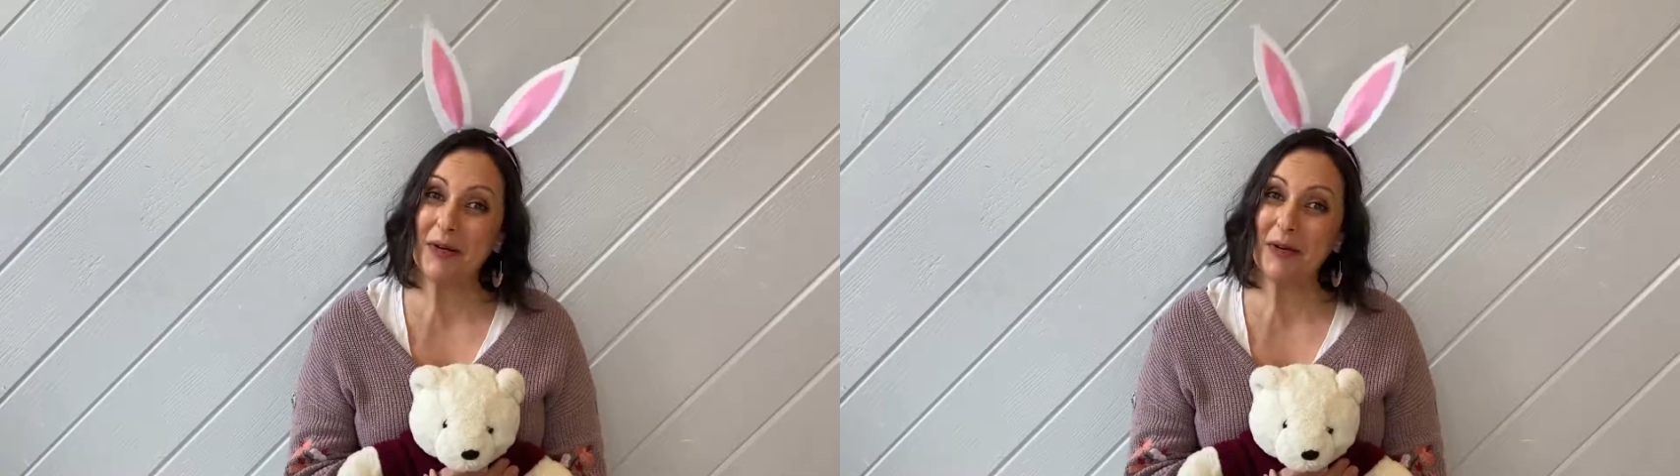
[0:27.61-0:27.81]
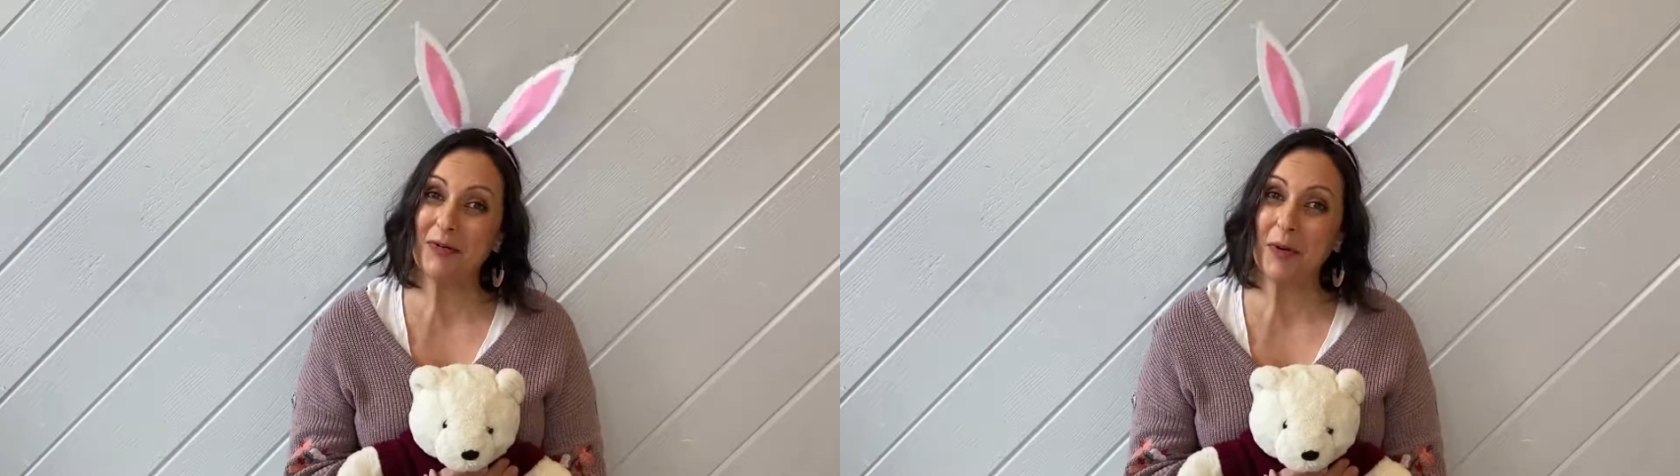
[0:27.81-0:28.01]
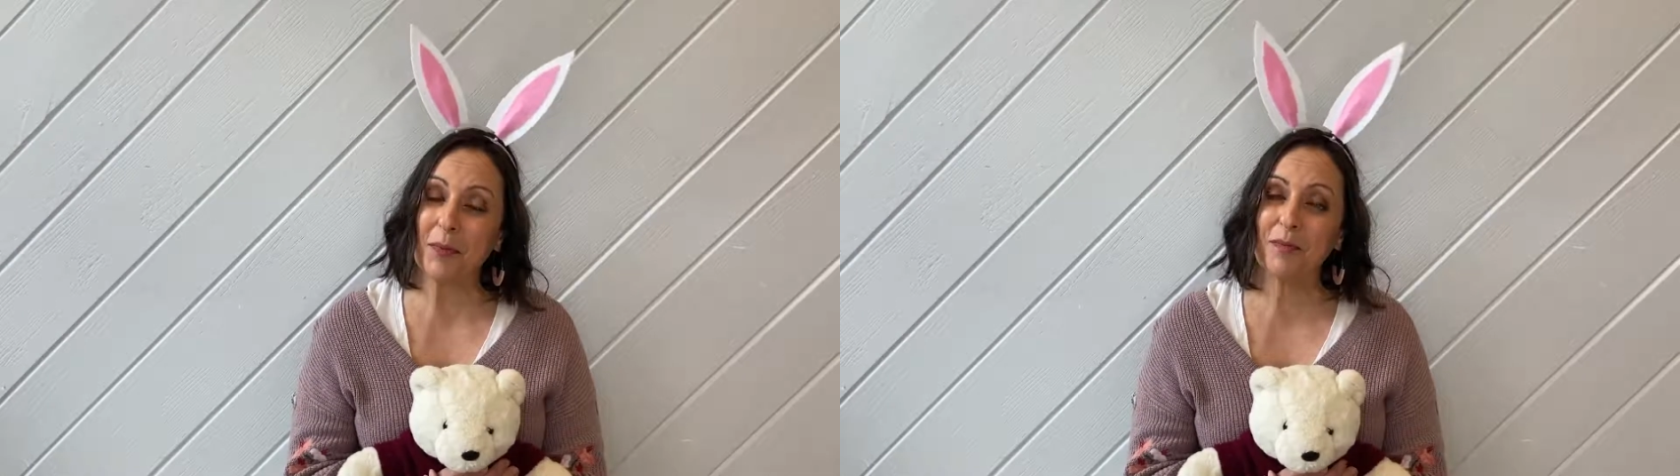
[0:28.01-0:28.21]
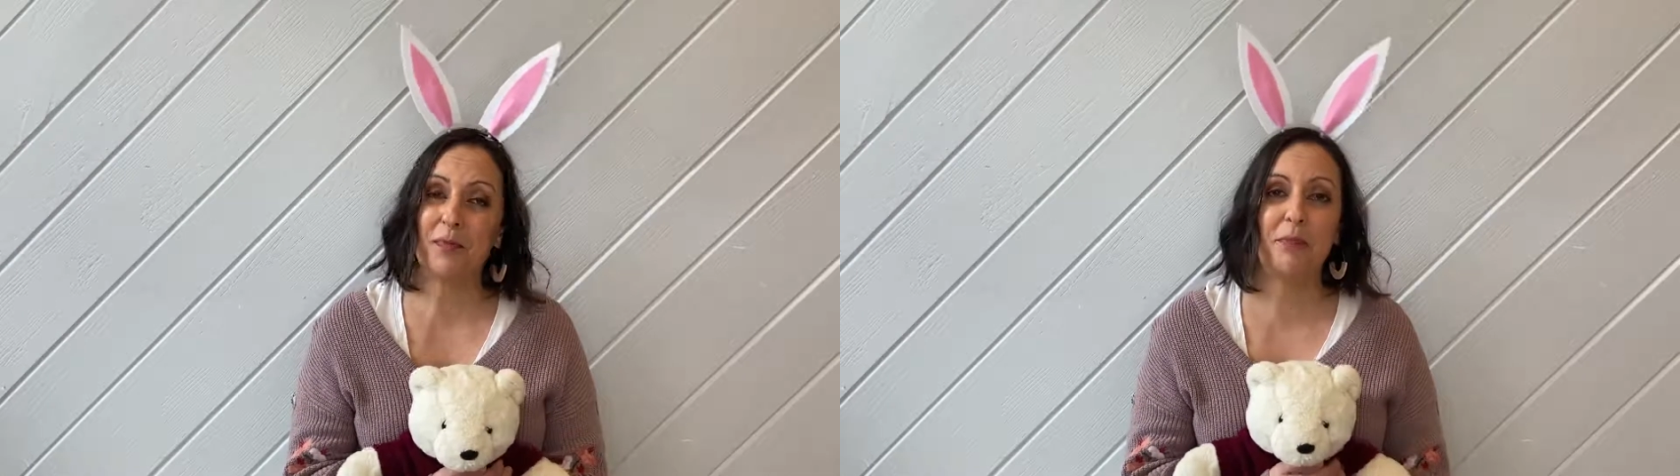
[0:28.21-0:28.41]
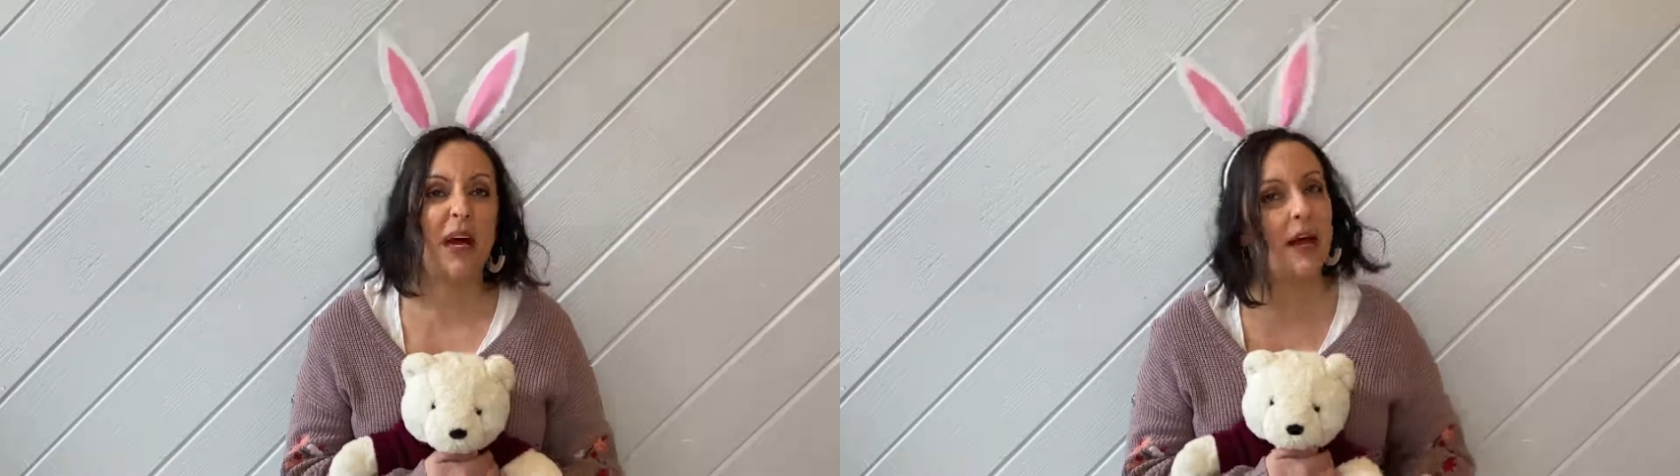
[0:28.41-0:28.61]
her room,
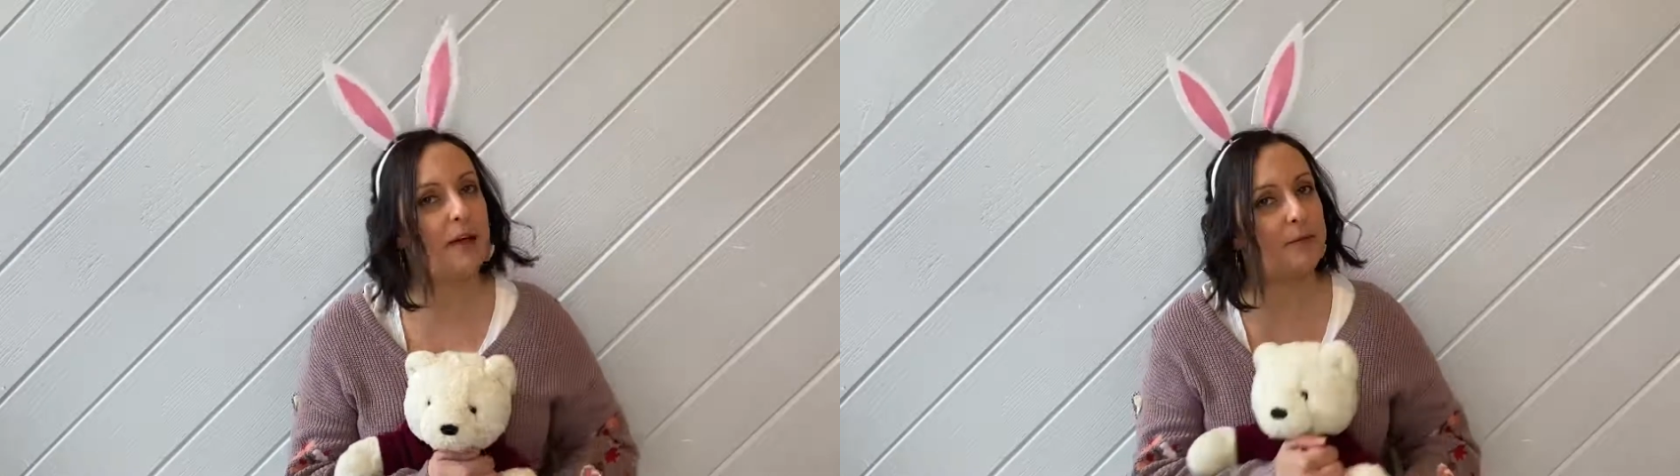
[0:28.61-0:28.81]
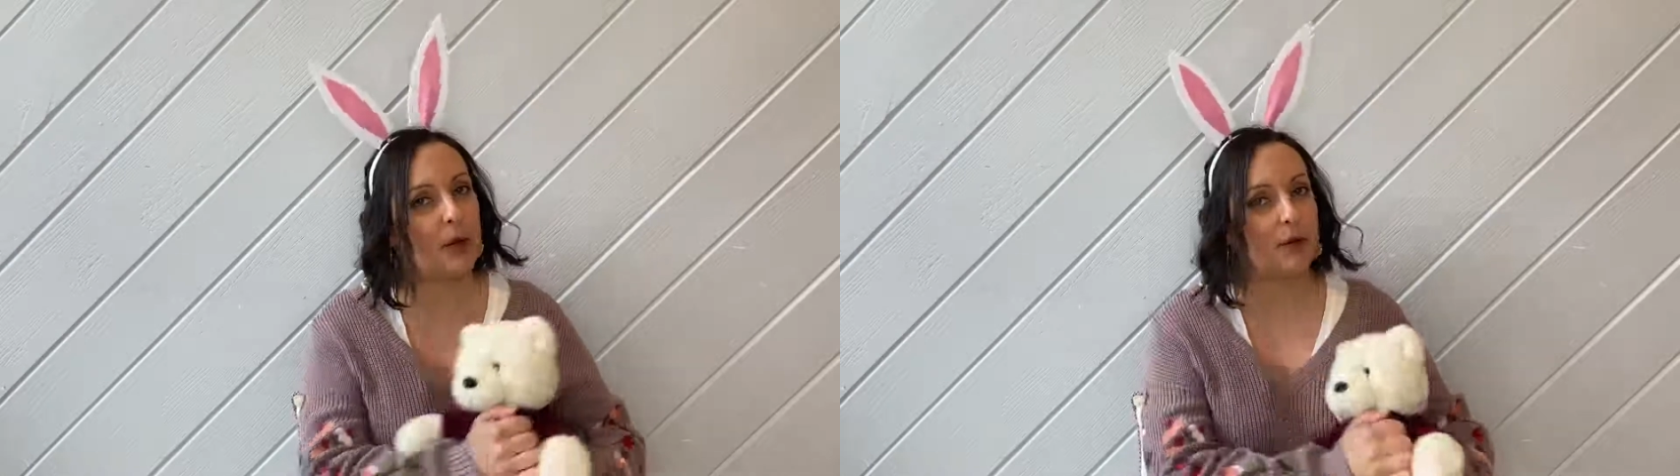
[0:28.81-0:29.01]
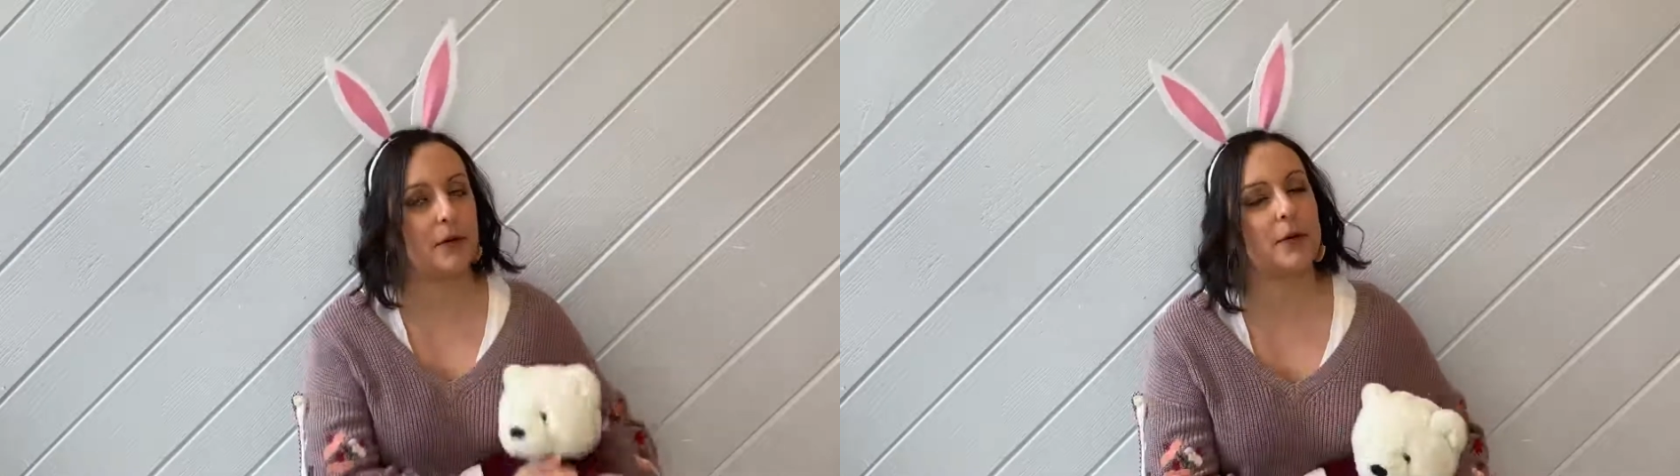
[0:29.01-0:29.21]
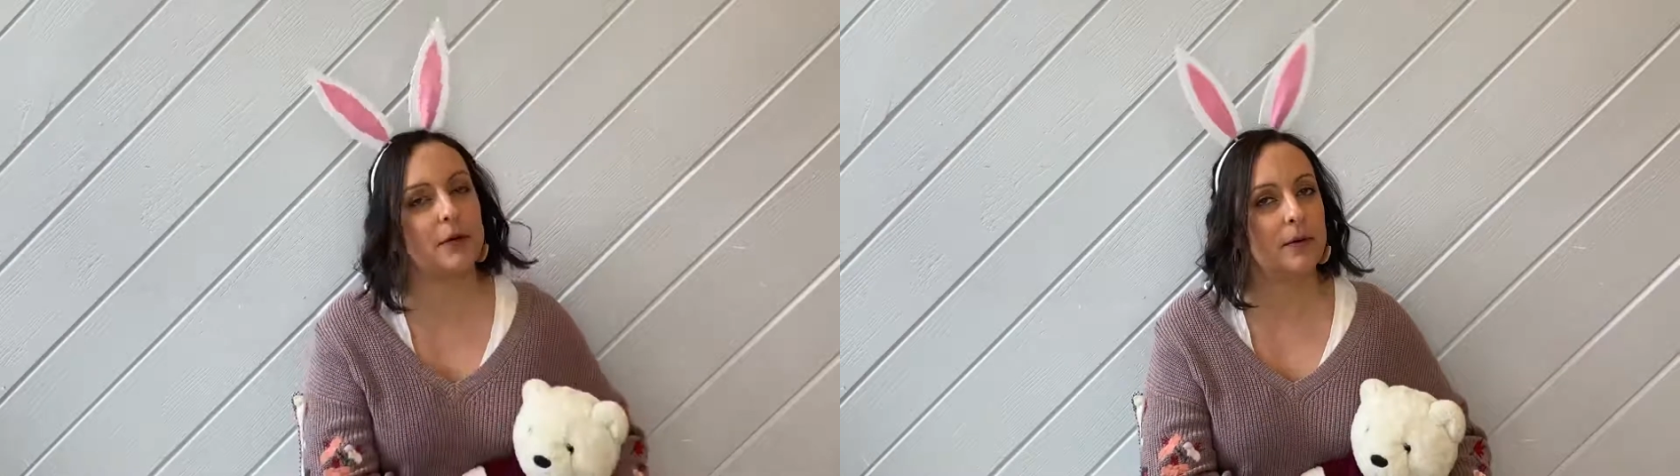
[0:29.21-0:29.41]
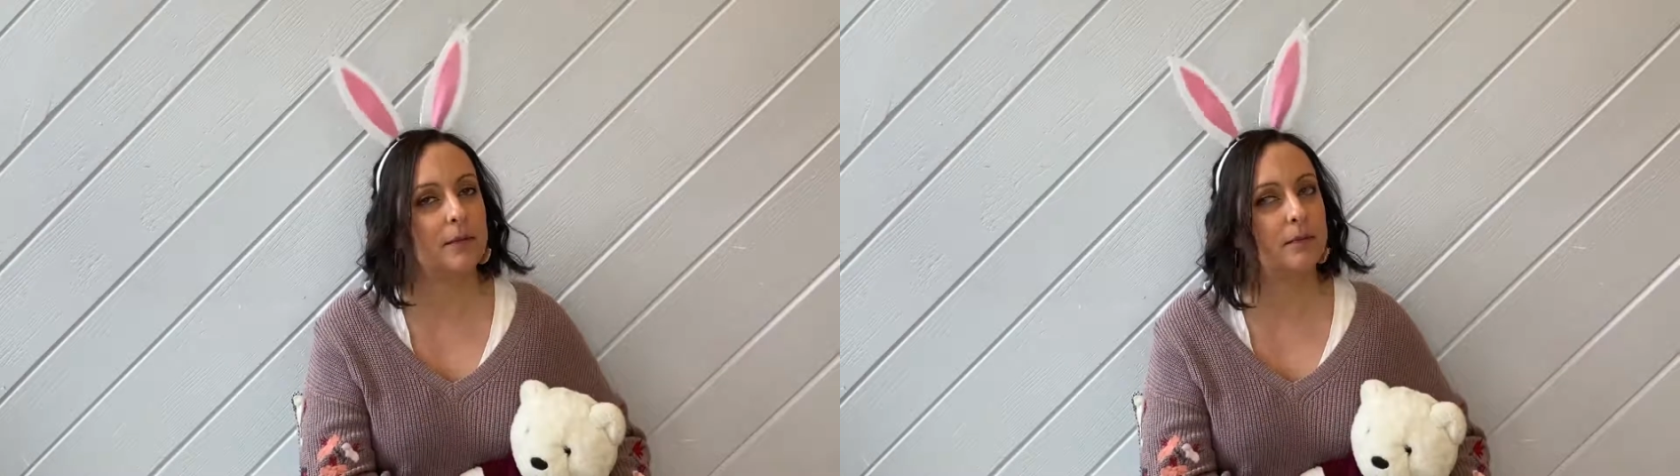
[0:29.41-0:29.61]
but I borrowed her.